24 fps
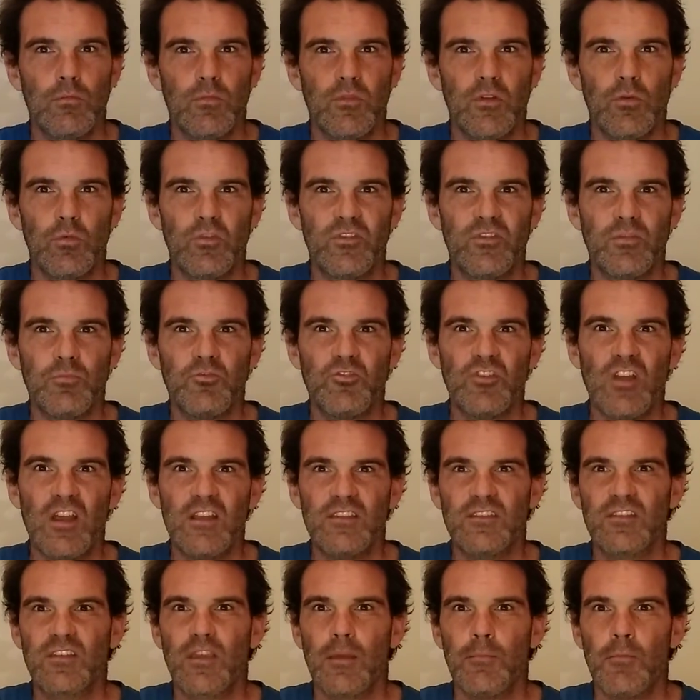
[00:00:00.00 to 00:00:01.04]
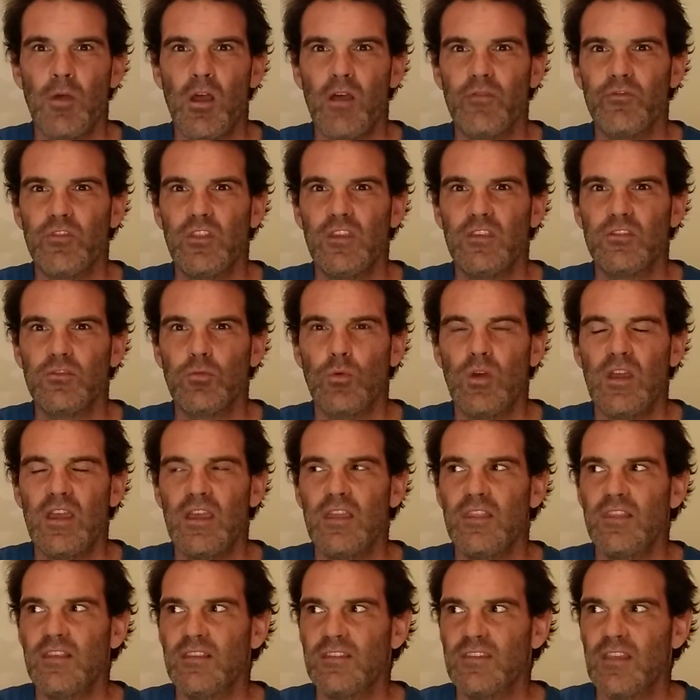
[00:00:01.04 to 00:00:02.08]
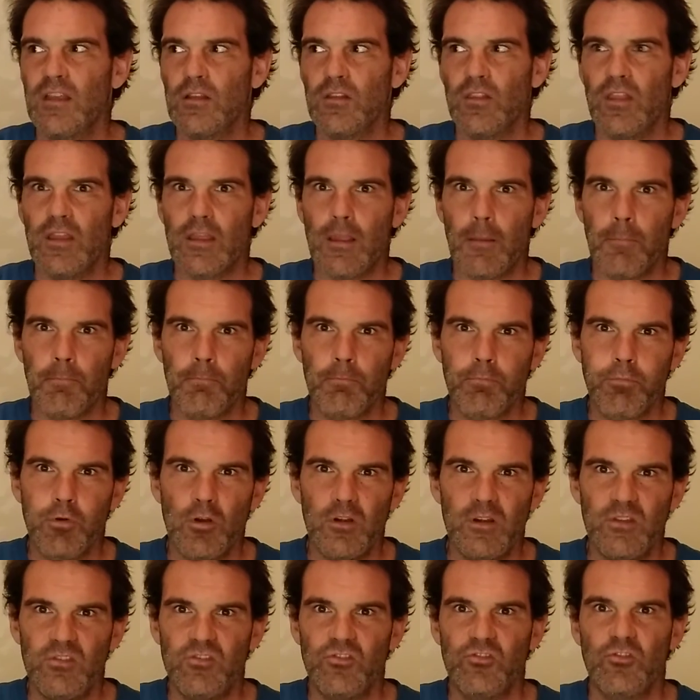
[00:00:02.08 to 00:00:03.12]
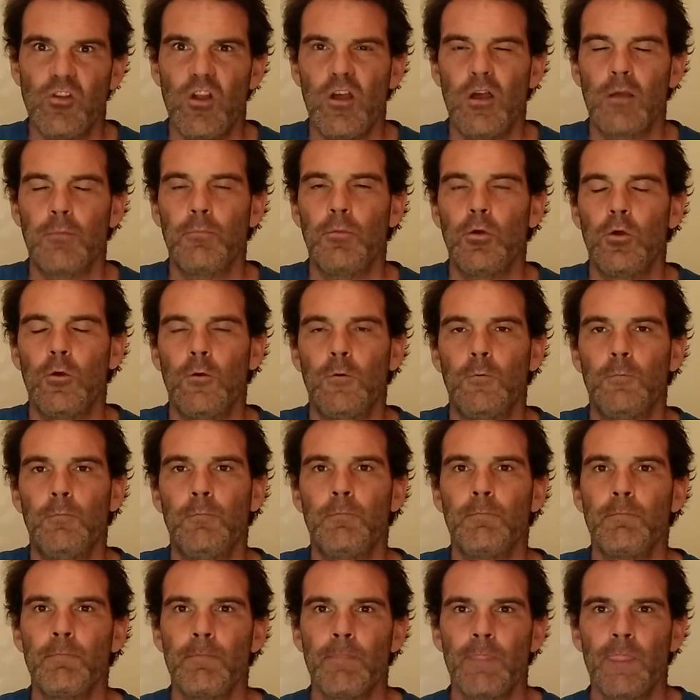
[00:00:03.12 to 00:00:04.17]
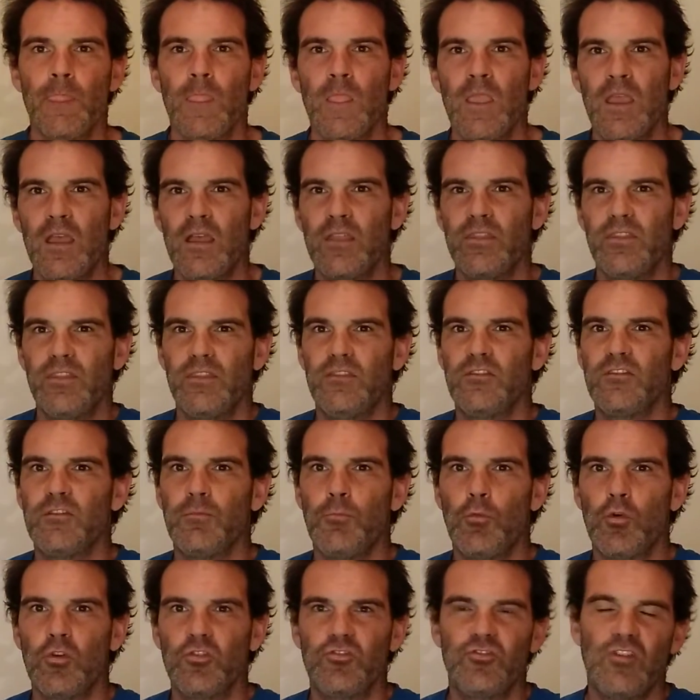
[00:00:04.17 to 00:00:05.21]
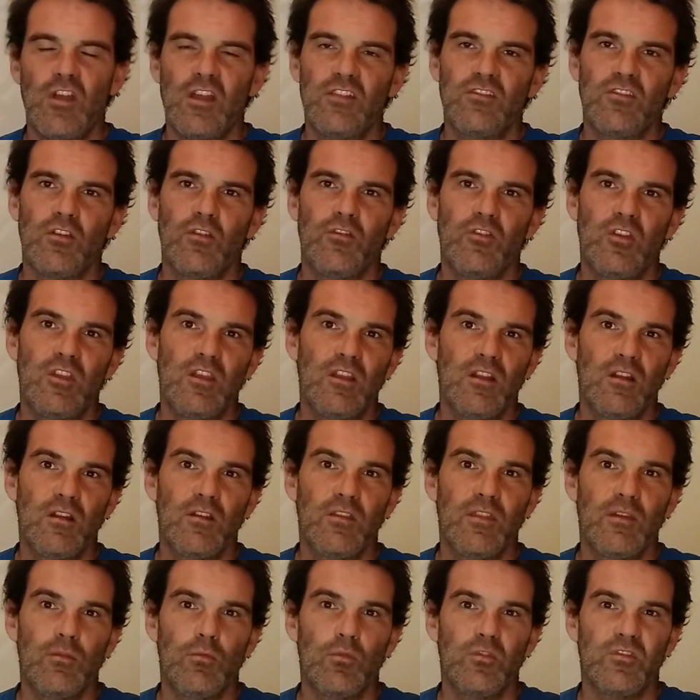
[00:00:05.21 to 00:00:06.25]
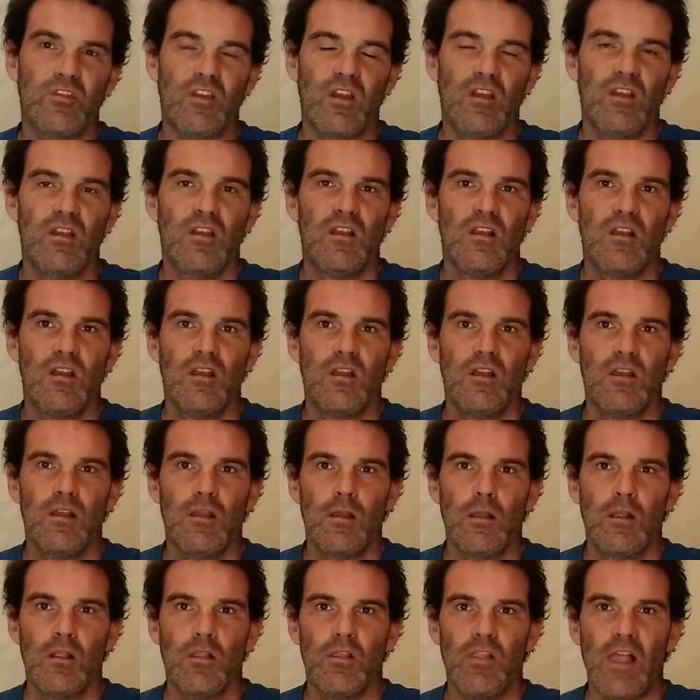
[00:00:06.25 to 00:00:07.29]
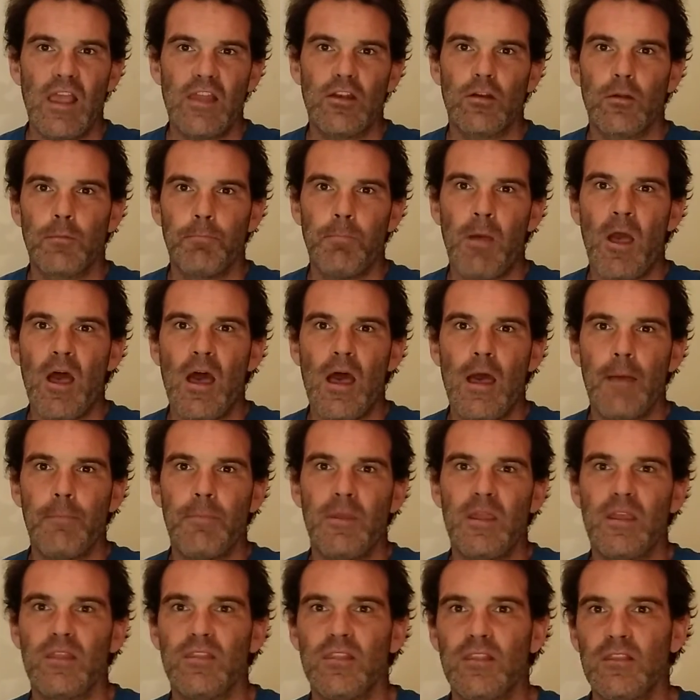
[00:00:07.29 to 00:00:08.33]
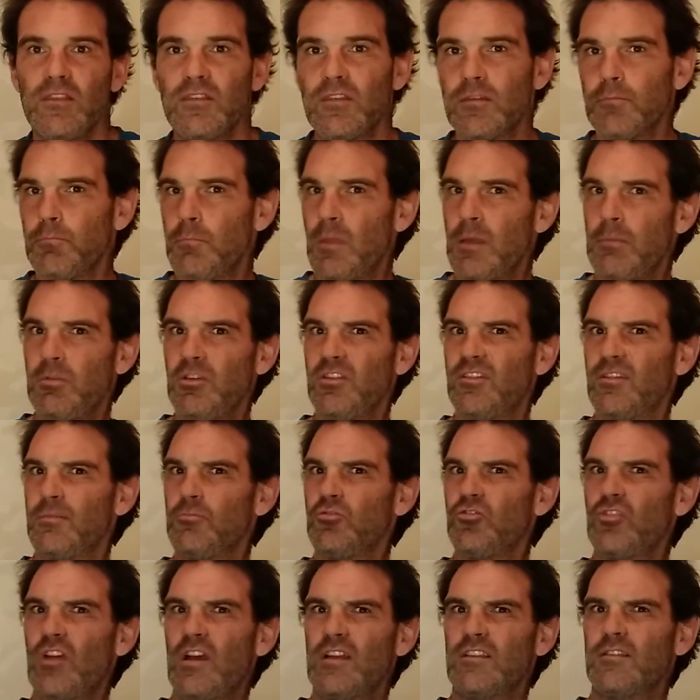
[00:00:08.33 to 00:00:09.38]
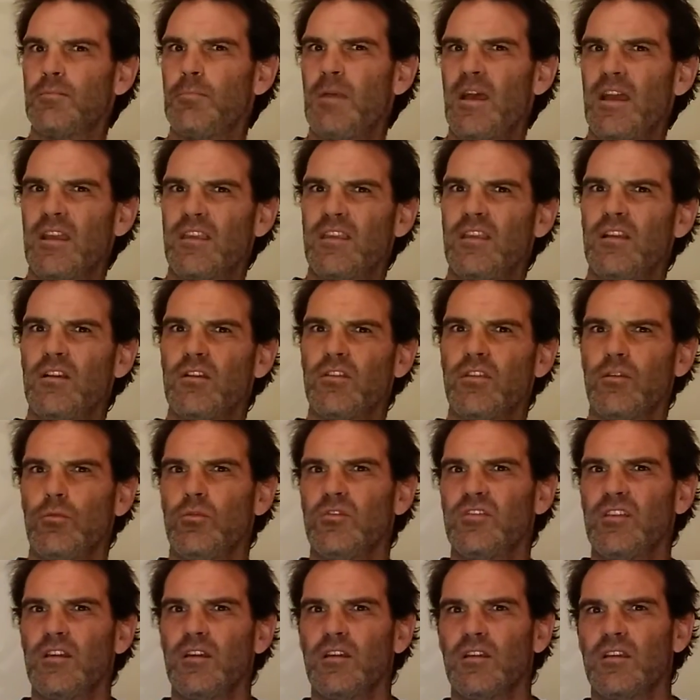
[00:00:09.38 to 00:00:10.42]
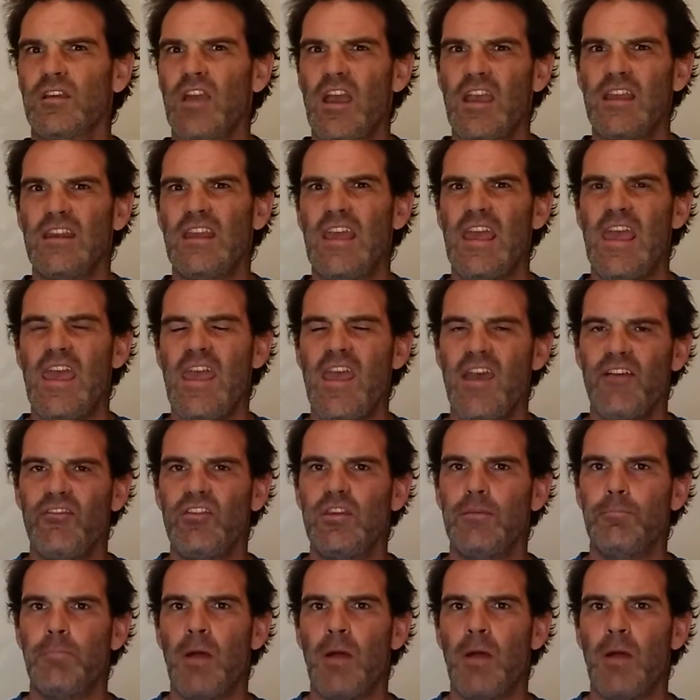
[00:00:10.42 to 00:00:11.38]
there was some shots come off this way that sound like a pretty strong boom. Some more shots over here that was a lighter pop, and then maybe some shots back here that was a kind of heavy